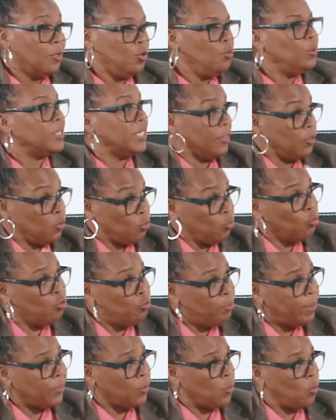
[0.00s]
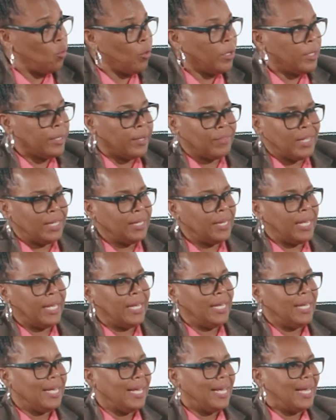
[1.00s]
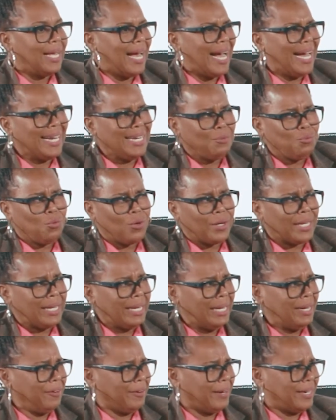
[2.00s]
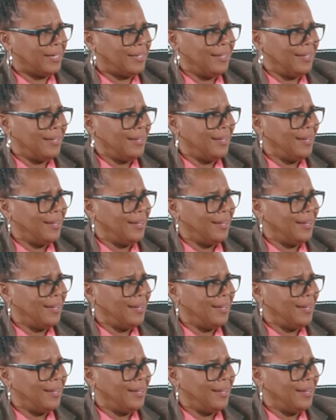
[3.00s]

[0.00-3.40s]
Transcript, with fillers: who was in the room at the court that day i didn't want to hear it